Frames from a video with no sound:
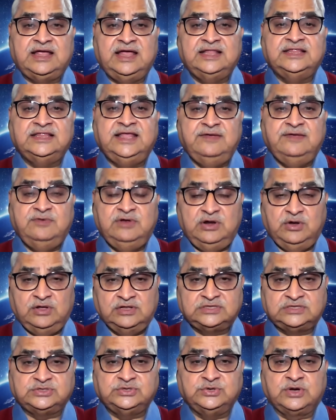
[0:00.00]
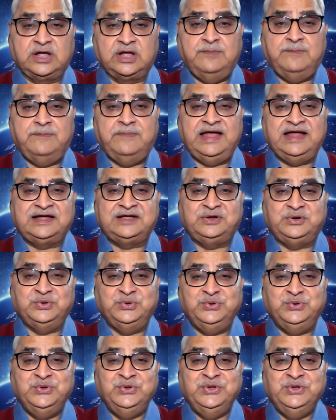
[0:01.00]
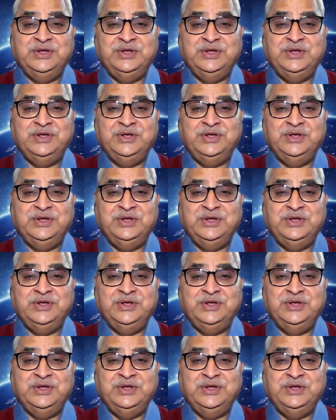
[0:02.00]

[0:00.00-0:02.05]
and they will also come back to